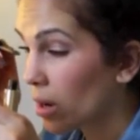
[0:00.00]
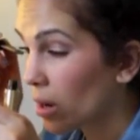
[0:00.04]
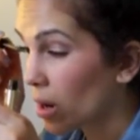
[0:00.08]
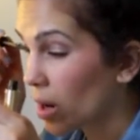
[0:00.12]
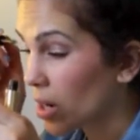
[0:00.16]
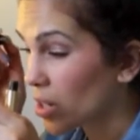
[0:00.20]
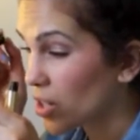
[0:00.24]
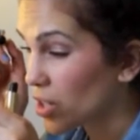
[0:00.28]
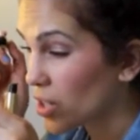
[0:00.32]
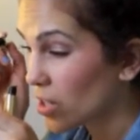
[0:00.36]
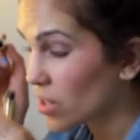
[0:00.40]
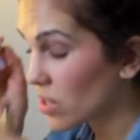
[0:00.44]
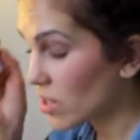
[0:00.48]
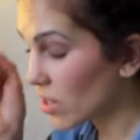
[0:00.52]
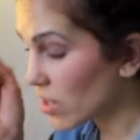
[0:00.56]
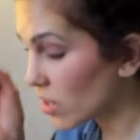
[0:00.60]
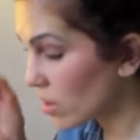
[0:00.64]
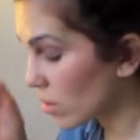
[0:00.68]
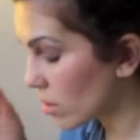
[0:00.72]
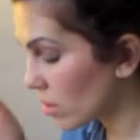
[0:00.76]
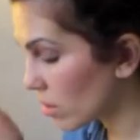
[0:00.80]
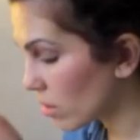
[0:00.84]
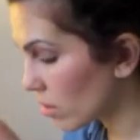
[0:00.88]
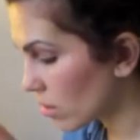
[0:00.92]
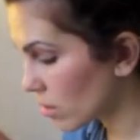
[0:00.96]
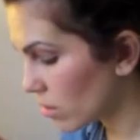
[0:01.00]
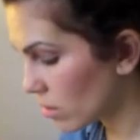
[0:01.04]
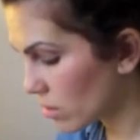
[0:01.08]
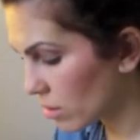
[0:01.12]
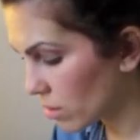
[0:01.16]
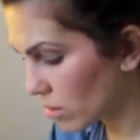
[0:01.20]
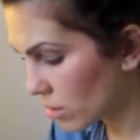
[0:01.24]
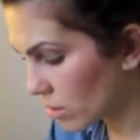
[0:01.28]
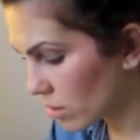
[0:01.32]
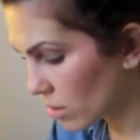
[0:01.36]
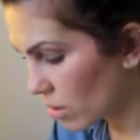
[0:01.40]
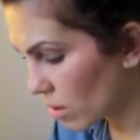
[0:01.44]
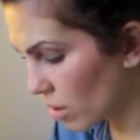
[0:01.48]
I
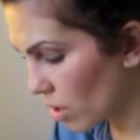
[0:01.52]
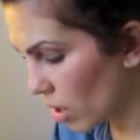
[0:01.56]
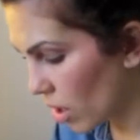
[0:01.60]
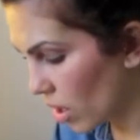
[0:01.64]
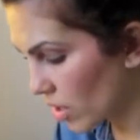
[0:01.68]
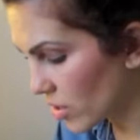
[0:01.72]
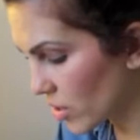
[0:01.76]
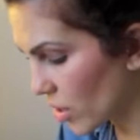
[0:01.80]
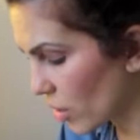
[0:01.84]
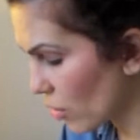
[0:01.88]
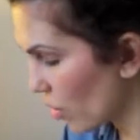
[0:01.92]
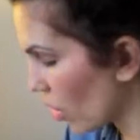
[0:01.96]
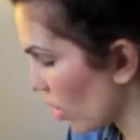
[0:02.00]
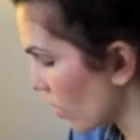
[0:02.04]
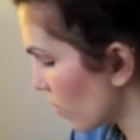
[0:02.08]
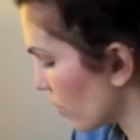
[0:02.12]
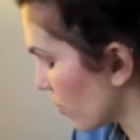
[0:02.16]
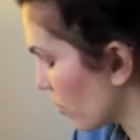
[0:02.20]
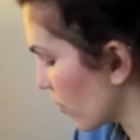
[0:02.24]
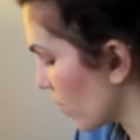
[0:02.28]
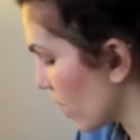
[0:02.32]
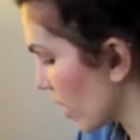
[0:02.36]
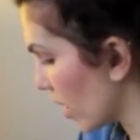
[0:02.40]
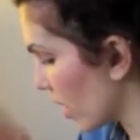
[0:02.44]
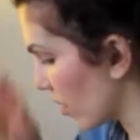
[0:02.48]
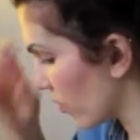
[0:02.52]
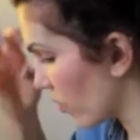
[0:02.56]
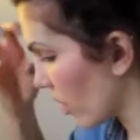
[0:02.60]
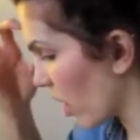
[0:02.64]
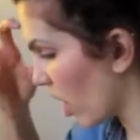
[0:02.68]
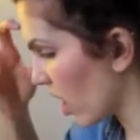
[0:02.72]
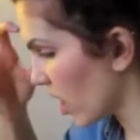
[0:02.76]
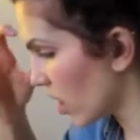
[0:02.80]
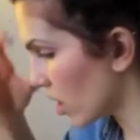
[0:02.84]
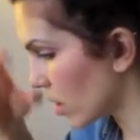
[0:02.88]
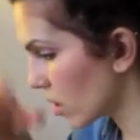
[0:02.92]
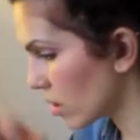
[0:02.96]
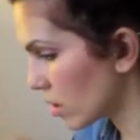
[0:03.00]
don't like the feel of
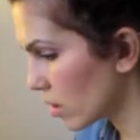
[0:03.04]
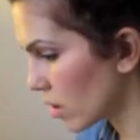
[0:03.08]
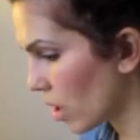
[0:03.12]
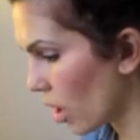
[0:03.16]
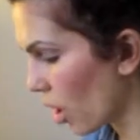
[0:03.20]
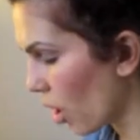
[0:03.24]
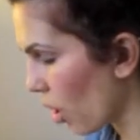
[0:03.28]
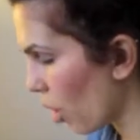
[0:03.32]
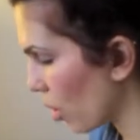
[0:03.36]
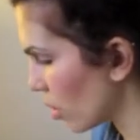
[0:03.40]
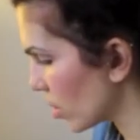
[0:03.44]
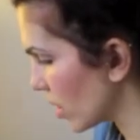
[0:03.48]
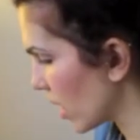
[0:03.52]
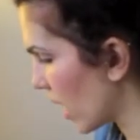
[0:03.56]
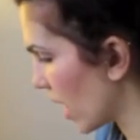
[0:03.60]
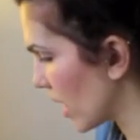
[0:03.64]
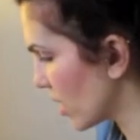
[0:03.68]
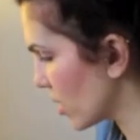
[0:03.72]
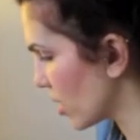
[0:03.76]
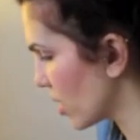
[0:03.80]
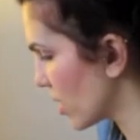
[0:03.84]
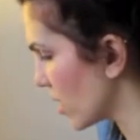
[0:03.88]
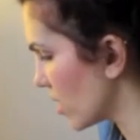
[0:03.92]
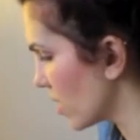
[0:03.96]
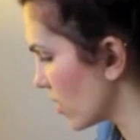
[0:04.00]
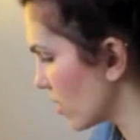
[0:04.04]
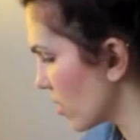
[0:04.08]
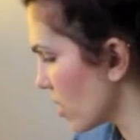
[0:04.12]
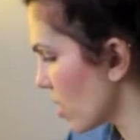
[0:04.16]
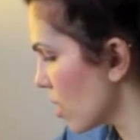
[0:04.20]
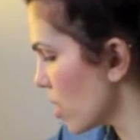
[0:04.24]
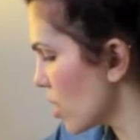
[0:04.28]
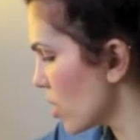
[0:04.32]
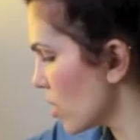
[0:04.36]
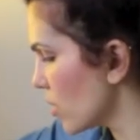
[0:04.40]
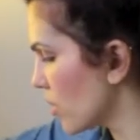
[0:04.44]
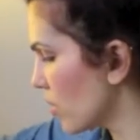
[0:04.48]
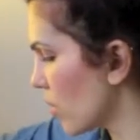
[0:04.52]
like hard lashes.
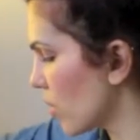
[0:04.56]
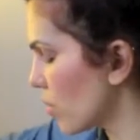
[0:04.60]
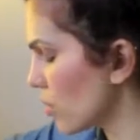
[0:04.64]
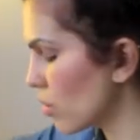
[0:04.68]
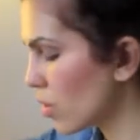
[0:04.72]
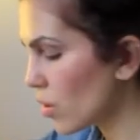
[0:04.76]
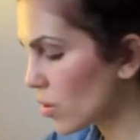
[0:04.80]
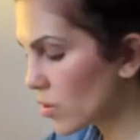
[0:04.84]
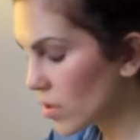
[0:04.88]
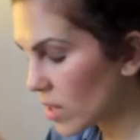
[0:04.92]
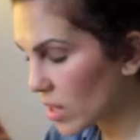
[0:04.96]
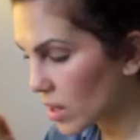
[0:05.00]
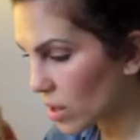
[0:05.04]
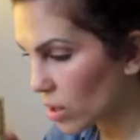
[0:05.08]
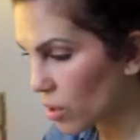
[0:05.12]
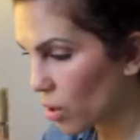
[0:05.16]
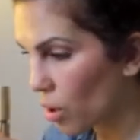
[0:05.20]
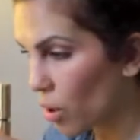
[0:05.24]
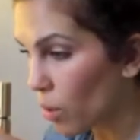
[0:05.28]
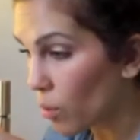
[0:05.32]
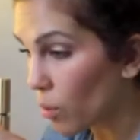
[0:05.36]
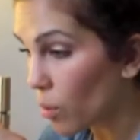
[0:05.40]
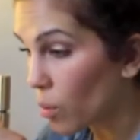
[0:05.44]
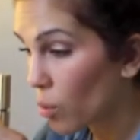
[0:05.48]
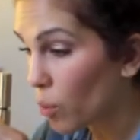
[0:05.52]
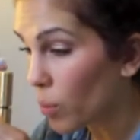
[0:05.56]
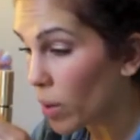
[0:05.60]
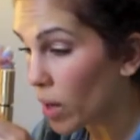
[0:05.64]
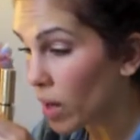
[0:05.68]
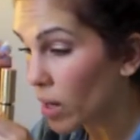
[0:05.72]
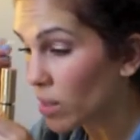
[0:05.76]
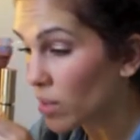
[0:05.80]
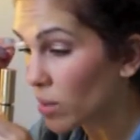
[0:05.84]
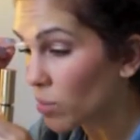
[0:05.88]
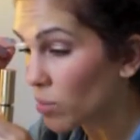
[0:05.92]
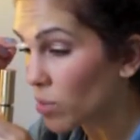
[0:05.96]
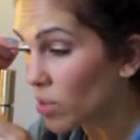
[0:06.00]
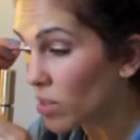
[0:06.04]
So using the cotton wool
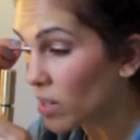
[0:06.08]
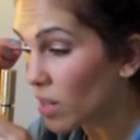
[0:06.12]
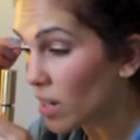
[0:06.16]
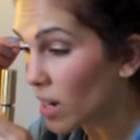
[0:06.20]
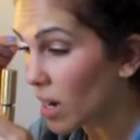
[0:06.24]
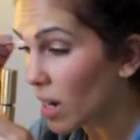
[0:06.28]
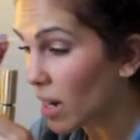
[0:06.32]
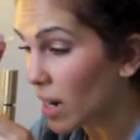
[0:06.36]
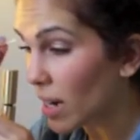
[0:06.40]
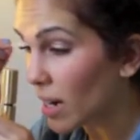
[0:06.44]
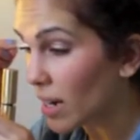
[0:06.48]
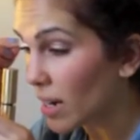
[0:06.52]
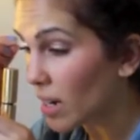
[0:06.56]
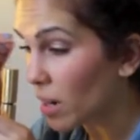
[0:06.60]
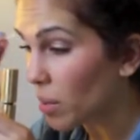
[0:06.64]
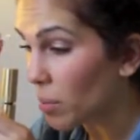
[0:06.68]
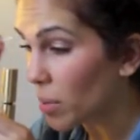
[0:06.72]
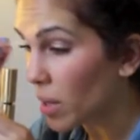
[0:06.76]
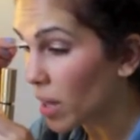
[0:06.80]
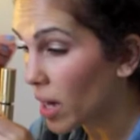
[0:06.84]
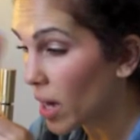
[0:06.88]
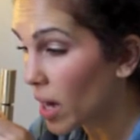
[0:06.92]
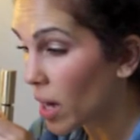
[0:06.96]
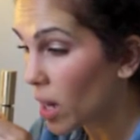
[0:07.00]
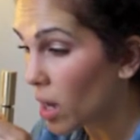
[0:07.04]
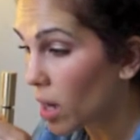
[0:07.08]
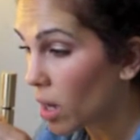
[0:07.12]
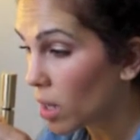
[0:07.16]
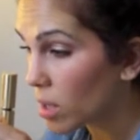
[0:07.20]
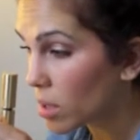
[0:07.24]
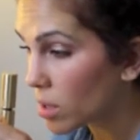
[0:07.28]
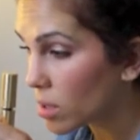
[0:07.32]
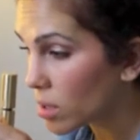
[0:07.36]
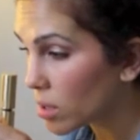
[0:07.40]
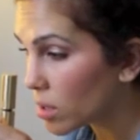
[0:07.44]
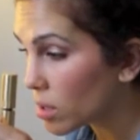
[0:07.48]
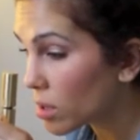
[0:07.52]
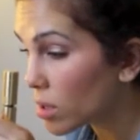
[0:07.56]
bud, I'm just going to clean up here,
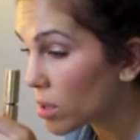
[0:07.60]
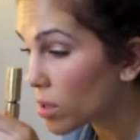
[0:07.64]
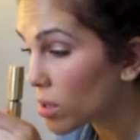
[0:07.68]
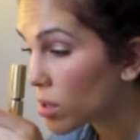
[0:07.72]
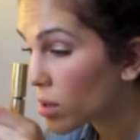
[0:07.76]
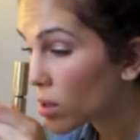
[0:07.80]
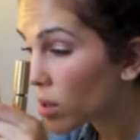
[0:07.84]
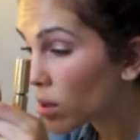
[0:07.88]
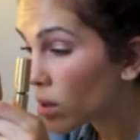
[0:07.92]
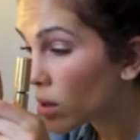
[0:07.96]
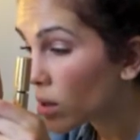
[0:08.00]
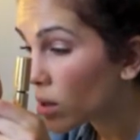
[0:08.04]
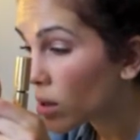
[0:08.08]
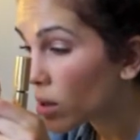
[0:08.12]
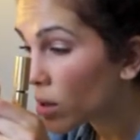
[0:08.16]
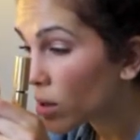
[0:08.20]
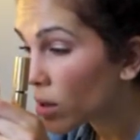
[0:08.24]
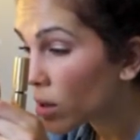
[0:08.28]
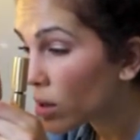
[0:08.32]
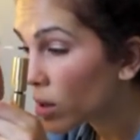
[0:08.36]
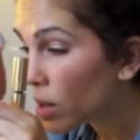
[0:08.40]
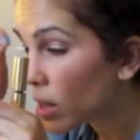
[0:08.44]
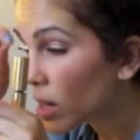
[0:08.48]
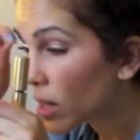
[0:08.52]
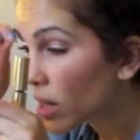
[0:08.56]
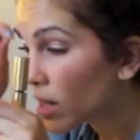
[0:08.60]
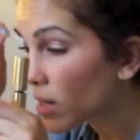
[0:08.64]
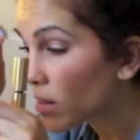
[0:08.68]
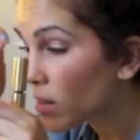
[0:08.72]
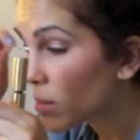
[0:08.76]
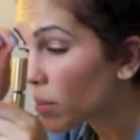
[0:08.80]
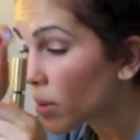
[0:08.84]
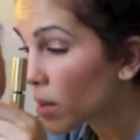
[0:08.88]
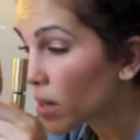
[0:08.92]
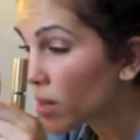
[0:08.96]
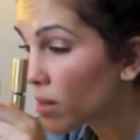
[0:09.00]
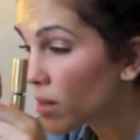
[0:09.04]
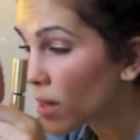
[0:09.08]
easy
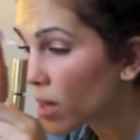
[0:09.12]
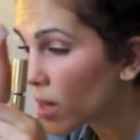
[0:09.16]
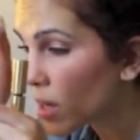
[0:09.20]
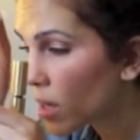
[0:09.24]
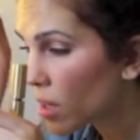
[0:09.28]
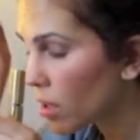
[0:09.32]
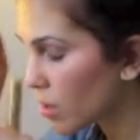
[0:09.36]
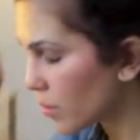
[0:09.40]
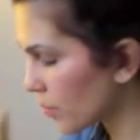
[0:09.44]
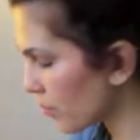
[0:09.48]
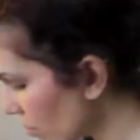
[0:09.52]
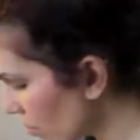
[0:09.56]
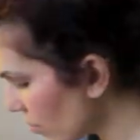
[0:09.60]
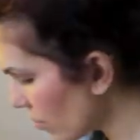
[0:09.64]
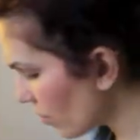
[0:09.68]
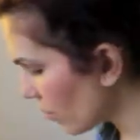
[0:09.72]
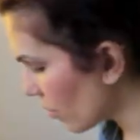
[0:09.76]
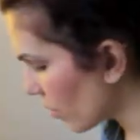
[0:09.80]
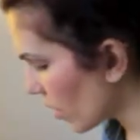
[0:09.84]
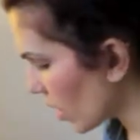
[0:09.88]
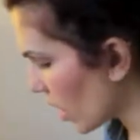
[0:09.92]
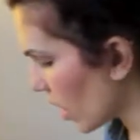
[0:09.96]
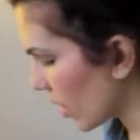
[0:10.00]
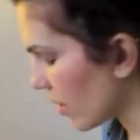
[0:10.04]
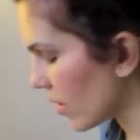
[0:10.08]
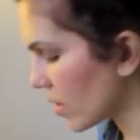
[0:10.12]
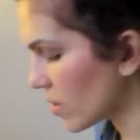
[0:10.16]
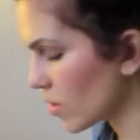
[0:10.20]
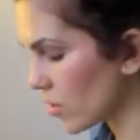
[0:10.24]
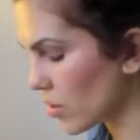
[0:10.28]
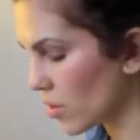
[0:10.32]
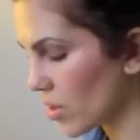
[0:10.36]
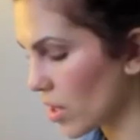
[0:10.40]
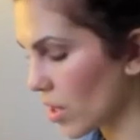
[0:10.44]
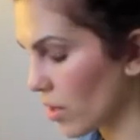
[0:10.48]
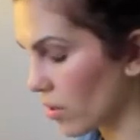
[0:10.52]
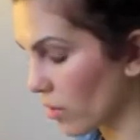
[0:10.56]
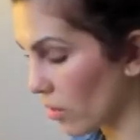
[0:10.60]
peasy, and then do
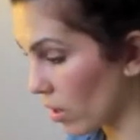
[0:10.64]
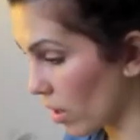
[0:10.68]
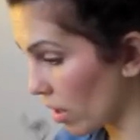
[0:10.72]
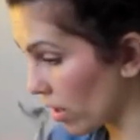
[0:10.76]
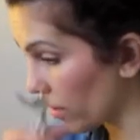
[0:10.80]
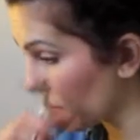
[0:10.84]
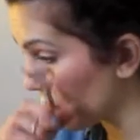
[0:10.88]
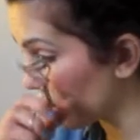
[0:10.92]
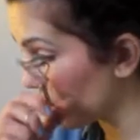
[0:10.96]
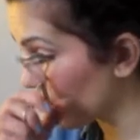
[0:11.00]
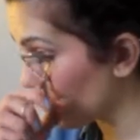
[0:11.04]
the other eye.